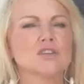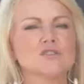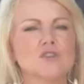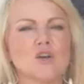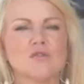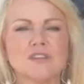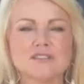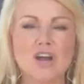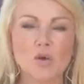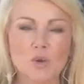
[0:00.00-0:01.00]
so if
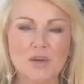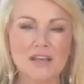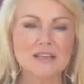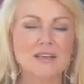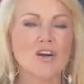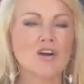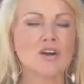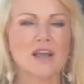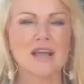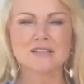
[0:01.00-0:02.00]
it's not working
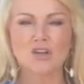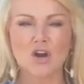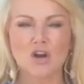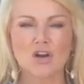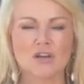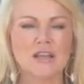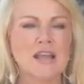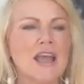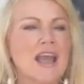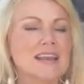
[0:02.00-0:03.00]
as hard
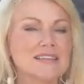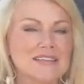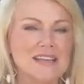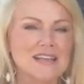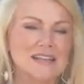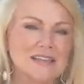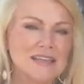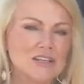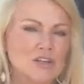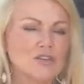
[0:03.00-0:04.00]
and it's getting
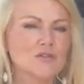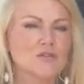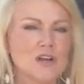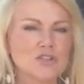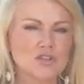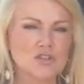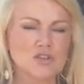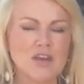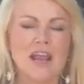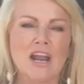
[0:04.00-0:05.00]
cleaner,
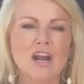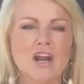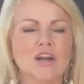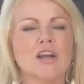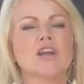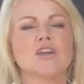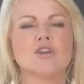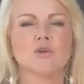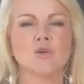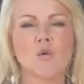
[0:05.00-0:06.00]
fresher air,
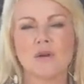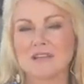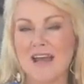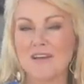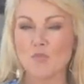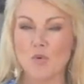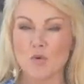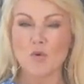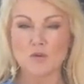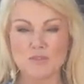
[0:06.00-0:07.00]
you're going to have
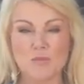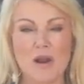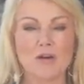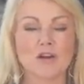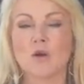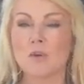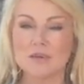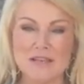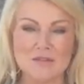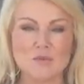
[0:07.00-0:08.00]
more horsepower
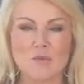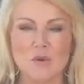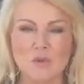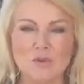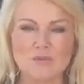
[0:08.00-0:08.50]
going down the road.